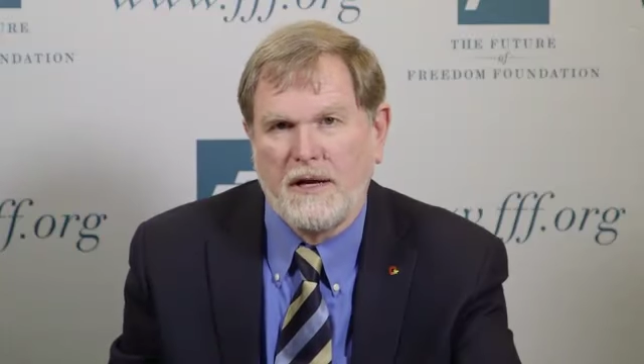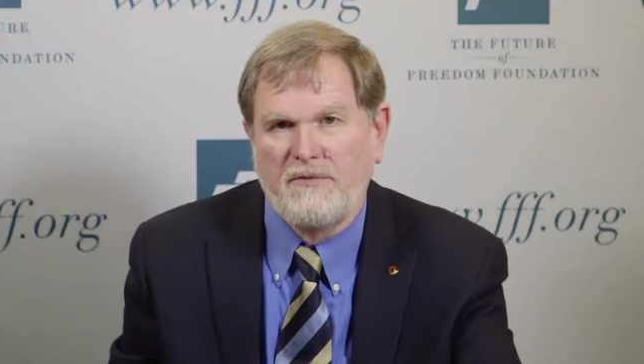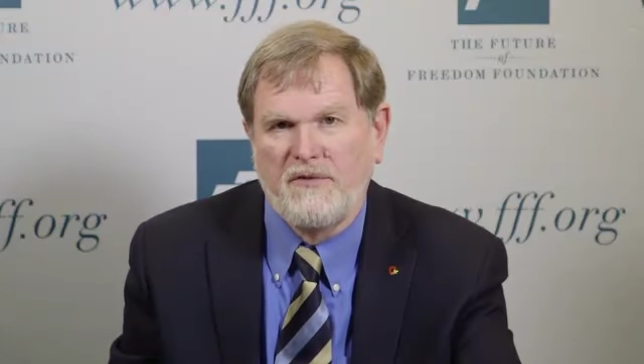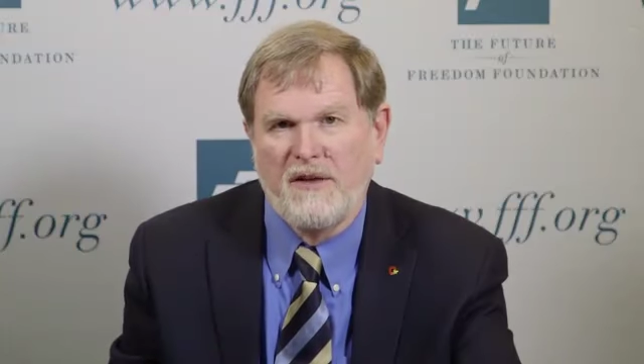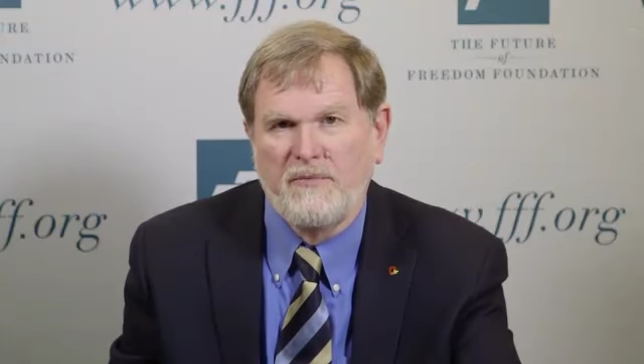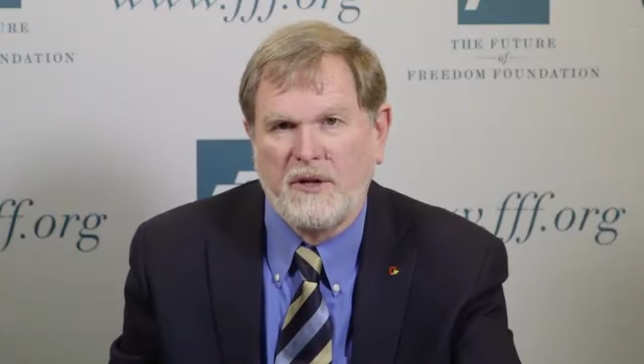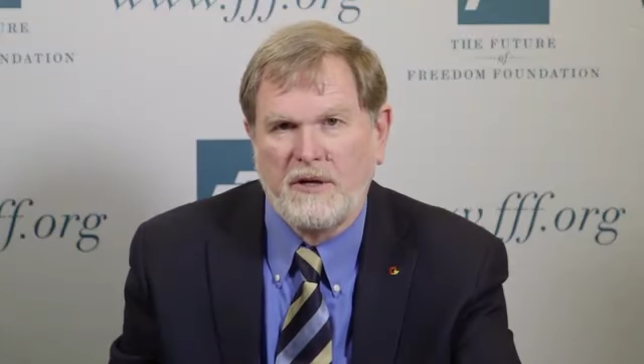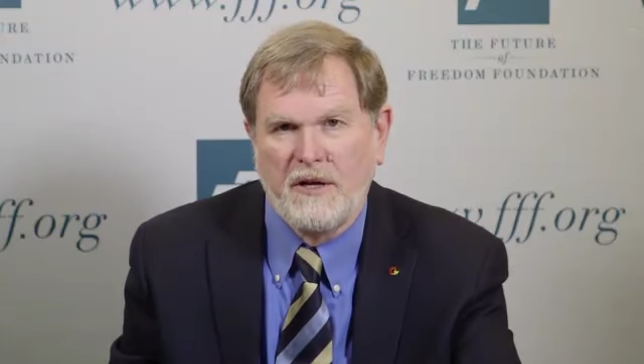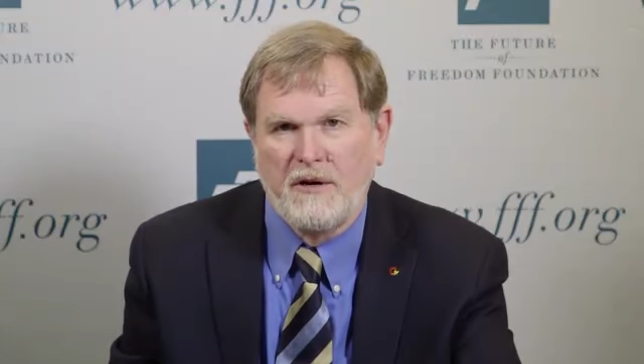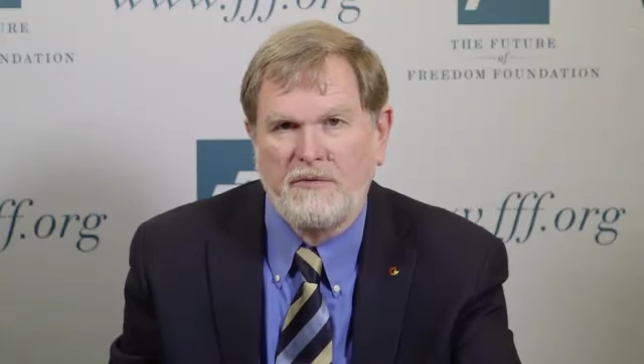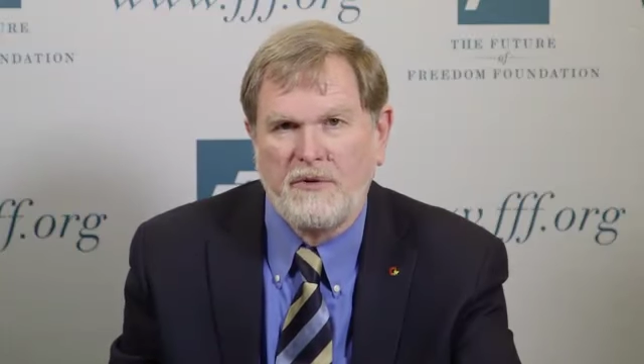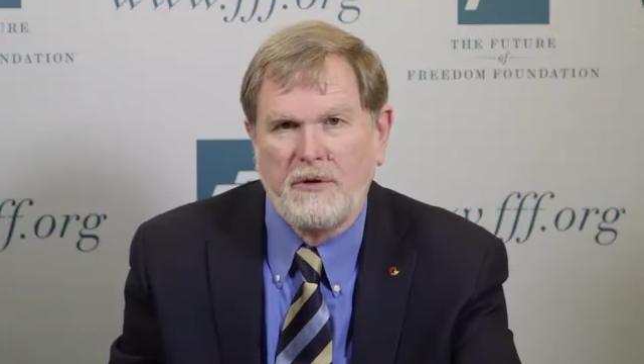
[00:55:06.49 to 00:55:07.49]
85-minute
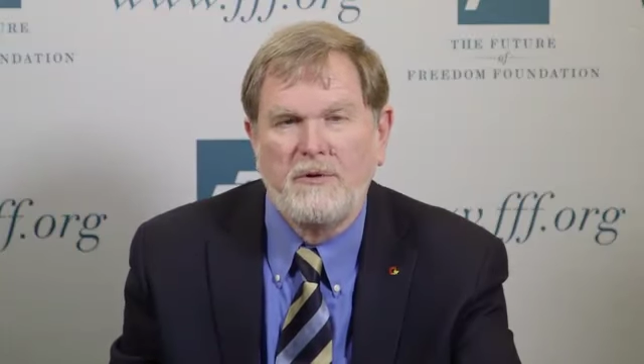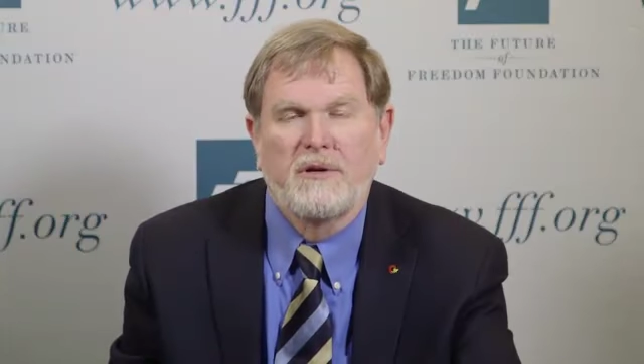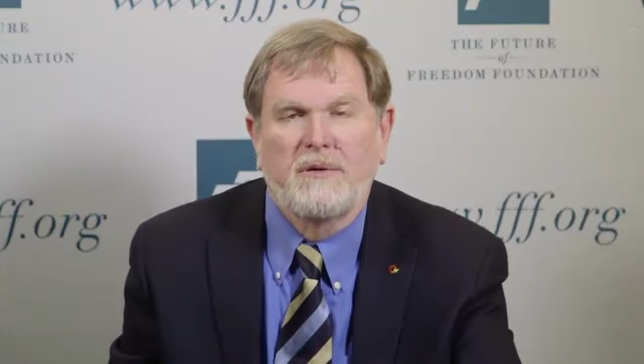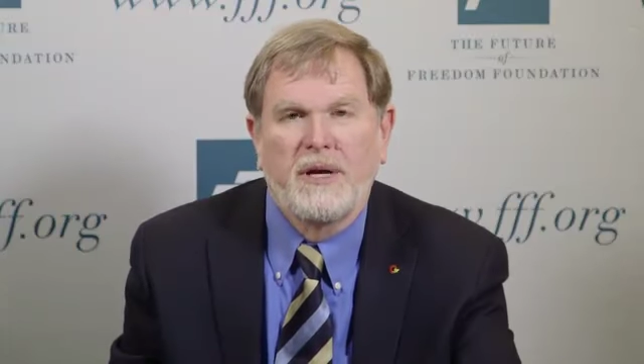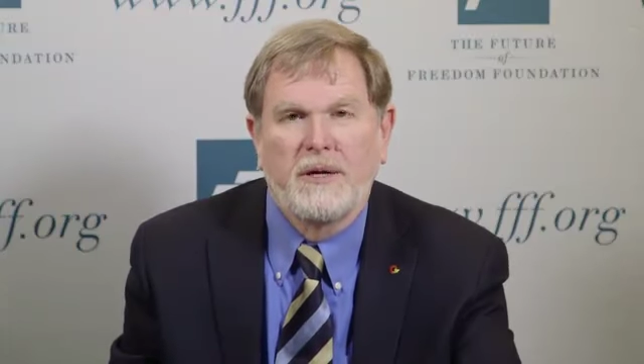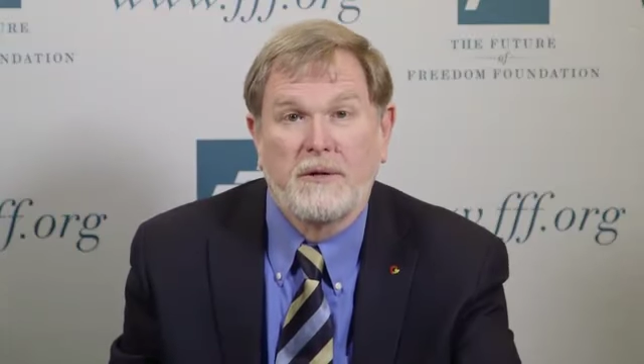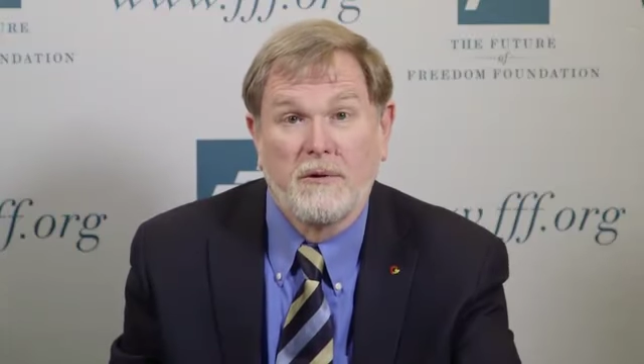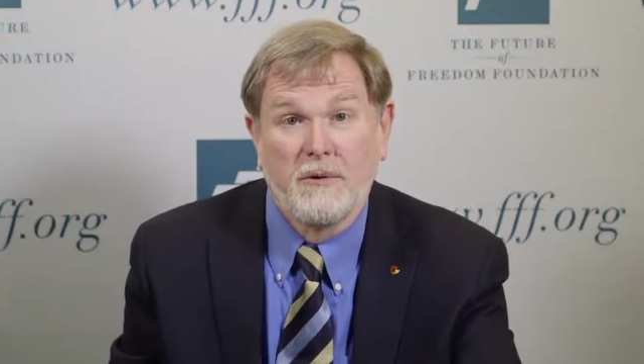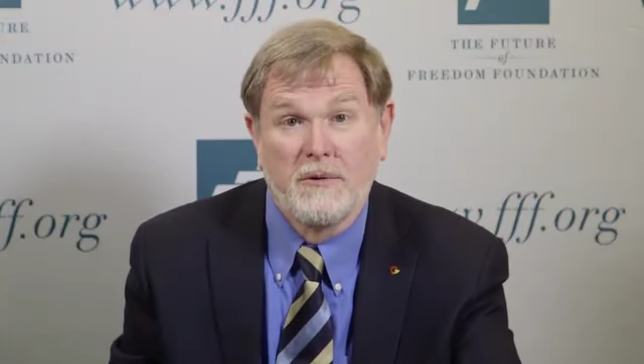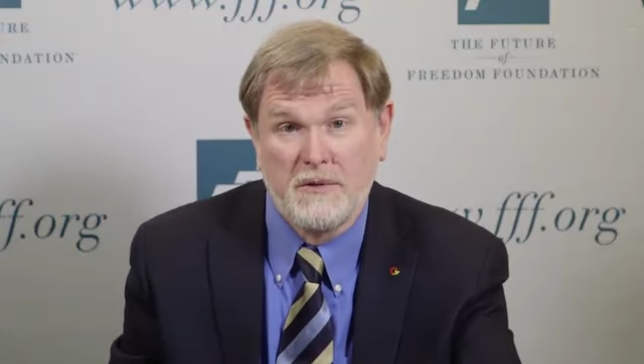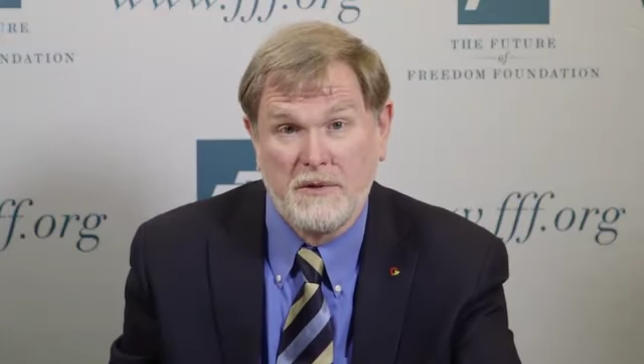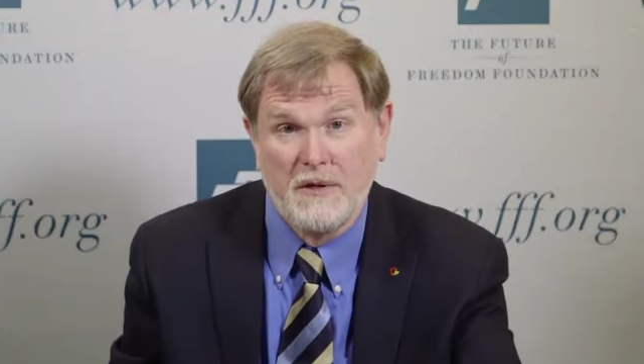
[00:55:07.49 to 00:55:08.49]
interview. You can make your
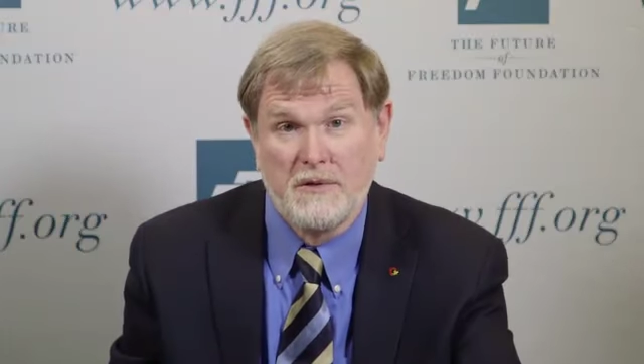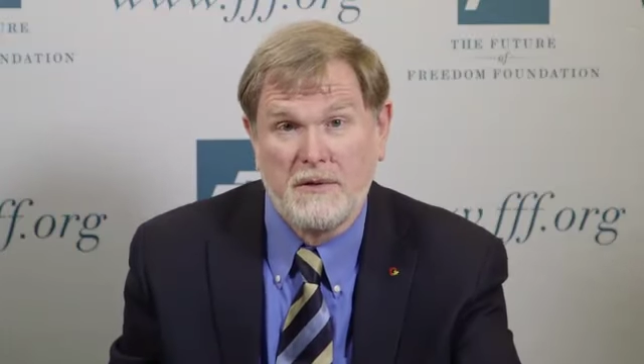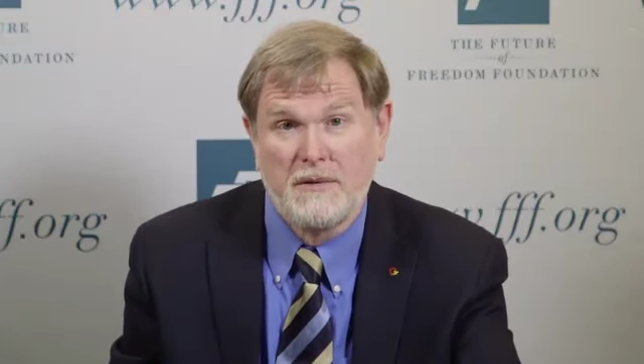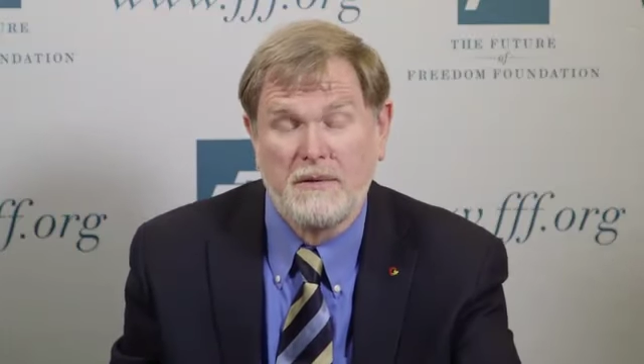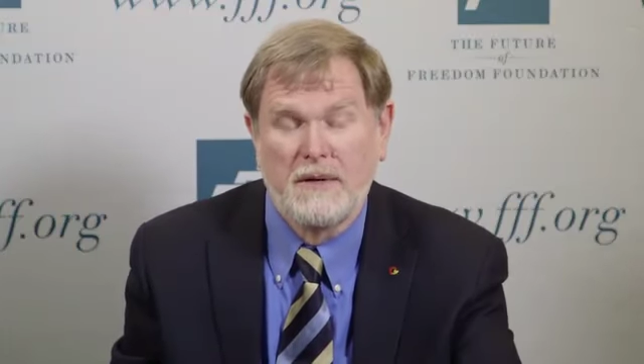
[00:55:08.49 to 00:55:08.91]
own decision.